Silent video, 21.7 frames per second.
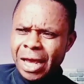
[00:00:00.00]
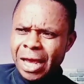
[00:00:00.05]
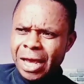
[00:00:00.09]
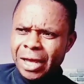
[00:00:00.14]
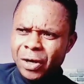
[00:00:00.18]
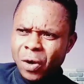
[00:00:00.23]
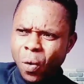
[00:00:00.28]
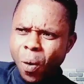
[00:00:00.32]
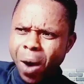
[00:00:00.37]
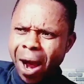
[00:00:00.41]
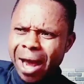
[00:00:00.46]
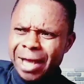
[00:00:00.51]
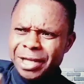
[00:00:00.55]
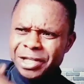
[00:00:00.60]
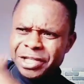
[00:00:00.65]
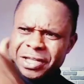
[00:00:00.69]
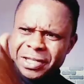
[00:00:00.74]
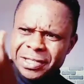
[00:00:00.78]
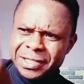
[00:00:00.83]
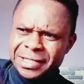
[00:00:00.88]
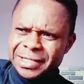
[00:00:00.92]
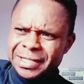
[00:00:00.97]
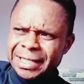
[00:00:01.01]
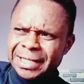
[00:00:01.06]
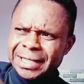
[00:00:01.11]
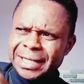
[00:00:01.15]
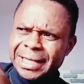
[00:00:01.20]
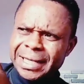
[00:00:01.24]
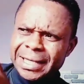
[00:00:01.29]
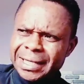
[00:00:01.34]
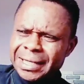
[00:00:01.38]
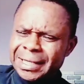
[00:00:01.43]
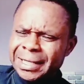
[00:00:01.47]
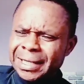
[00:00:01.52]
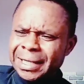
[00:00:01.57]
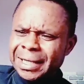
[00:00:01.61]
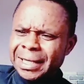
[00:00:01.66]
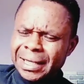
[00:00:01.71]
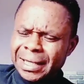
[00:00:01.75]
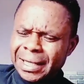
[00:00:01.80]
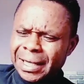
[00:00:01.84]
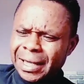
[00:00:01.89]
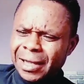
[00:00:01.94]
Why John Cedar
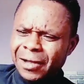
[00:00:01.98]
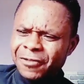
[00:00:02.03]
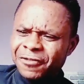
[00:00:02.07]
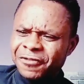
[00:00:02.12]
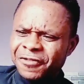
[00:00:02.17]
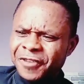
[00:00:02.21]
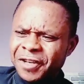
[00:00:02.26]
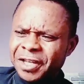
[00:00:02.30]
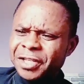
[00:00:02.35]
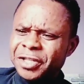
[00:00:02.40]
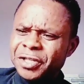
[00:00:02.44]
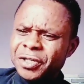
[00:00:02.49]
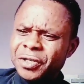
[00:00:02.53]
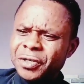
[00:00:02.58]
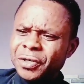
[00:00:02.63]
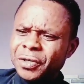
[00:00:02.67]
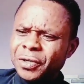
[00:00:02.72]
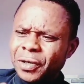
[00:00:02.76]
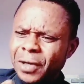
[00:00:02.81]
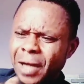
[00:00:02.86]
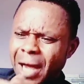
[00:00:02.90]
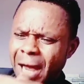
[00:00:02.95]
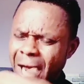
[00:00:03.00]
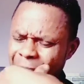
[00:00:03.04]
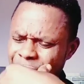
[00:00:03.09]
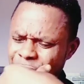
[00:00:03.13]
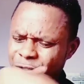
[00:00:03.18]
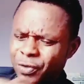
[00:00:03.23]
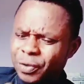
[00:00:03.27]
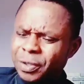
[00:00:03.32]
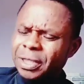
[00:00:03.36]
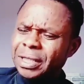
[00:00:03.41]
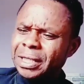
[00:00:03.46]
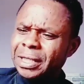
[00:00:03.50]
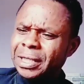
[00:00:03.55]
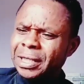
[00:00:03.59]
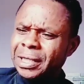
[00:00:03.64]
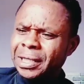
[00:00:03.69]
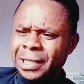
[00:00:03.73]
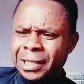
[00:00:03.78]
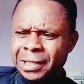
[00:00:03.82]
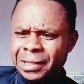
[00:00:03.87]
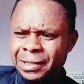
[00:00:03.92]
video
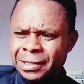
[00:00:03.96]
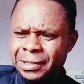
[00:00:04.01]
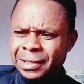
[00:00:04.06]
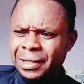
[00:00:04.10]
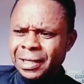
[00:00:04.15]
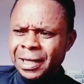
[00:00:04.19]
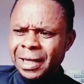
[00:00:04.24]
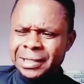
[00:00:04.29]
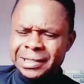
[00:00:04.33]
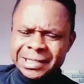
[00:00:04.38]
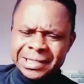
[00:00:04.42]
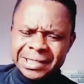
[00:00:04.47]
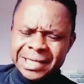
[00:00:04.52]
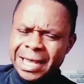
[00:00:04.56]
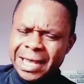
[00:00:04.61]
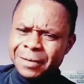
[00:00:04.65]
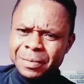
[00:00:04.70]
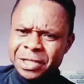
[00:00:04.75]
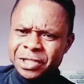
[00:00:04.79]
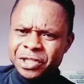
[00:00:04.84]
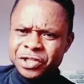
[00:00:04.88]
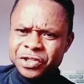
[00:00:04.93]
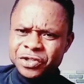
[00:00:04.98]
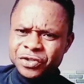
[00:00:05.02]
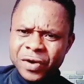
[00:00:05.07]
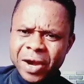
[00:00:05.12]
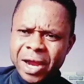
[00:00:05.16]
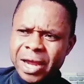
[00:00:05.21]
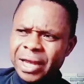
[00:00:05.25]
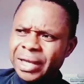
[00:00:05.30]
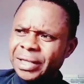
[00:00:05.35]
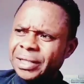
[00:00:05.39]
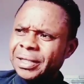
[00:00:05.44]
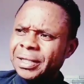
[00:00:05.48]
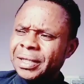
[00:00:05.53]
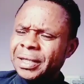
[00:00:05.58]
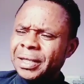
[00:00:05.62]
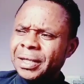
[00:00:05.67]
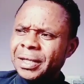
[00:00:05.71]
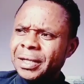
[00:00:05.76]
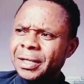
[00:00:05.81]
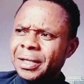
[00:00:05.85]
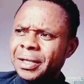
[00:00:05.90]
actually set me straight.
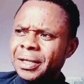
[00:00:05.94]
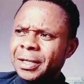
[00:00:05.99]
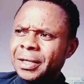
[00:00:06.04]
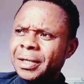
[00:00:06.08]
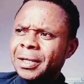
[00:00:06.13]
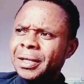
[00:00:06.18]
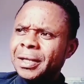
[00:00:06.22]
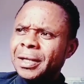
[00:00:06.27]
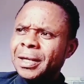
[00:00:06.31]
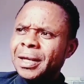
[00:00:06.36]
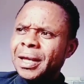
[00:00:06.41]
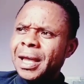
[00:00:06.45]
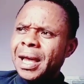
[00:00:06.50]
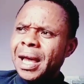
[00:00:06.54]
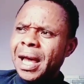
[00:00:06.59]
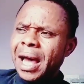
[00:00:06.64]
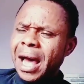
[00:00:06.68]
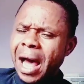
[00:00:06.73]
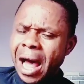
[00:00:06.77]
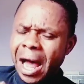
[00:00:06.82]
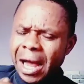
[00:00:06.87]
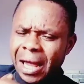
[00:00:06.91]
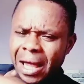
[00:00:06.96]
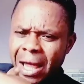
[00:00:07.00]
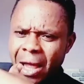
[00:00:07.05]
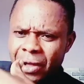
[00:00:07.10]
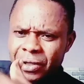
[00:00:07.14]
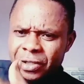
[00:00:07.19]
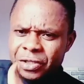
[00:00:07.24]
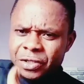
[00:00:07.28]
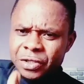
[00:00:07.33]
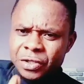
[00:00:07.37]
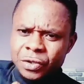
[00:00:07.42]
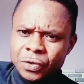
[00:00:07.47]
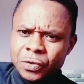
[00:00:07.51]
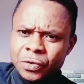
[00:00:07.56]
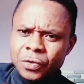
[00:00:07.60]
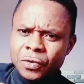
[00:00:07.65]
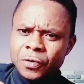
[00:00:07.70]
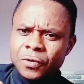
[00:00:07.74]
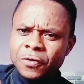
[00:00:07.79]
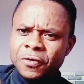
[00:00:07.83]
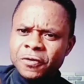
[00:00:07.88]
I got
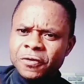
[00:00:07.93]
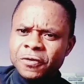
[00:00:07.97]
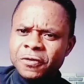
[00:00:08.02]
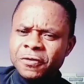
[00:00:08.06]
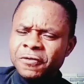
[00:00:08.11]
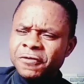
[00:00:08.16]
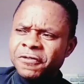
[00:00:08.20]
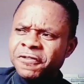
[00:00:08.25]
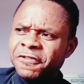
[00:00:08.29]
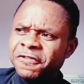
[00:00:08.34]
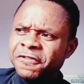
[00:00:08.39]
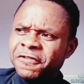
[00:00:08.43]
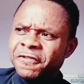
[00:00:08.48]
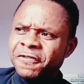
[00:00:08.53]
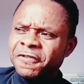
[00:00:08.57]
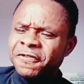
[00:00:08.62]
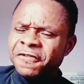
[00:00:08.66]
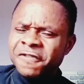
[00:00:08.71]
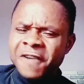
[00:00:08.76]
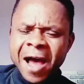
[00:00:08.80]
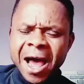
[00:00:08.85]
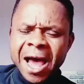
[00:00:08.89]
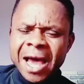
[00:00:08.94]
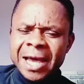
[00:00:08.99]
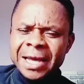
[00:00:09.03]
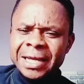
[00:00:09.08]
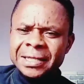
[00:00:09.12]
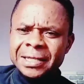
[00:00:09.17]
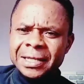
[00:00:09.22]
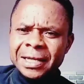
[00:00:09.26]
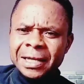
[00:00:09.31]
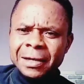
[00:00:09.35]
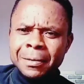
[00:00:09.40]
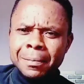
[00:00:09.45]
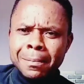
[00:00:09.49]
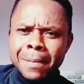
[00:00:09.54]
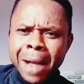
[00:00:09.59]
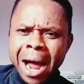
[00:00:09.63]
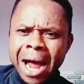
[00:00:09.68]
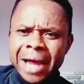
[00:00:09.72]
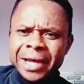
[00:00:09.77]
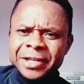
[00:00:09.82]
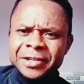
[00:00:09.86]
to find
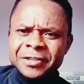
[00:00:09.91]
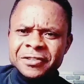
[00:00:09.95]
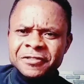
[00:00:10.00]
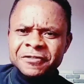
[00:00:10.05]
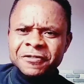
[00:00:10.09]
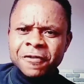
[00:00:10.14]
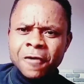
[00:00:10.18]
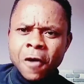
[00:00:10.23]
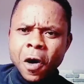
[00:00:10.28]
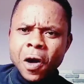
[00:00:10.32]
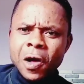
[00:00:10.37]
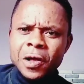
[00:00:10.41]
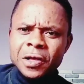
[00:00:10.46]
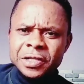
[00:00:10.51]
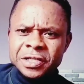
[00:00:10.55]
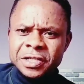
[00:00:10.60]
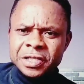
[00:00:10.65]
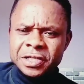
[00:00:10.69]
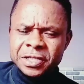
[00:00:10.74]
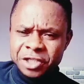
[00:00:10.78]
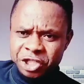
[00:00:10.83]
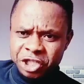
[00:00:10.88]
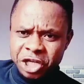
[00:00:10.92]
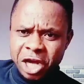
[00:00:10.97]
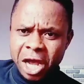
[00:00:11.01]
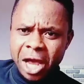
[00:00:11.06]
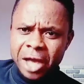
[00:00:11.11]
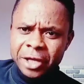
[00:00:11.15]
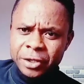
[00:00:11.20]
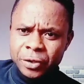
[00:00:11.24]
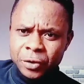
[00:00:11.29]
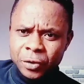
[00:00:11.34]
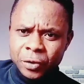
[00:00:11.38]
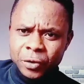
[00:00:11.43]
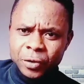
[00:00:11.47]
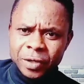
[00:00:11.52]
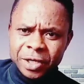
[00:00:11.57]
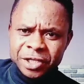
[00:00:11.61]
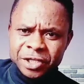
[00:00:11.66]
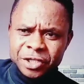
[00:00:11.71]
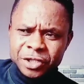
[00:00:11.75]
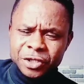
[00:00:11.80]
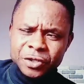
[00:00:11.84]
Marcus Vaughn's channel.
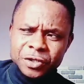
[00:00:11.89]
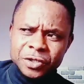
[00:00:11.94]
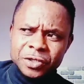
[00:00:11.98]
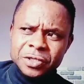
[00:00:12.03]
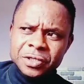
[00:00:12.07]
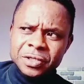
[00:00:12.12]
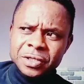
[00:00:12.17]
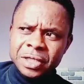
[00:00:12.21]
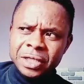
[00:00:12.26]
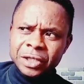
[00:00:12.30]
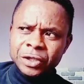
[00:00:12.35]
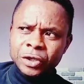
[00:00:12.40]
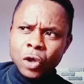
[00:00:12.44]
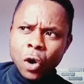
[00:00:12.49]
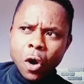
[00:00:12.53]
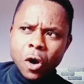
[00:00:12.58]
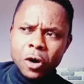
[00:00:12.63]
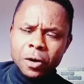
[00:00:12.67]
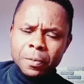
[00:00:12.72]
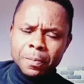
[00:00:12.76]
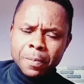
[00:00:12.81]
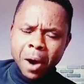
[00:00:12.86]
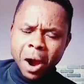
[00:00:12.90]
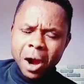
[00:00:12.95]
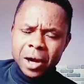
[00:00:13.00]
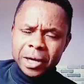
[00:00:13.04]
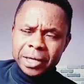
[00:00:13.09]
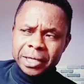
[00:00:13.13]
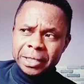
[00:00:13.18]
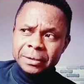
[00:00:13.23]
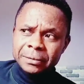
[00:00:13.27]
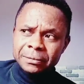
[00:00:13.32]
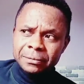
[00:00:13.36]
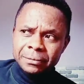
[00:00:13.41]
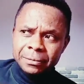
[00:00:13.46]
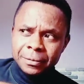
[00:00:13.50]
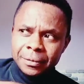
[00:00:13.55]
Excuse the dog barking.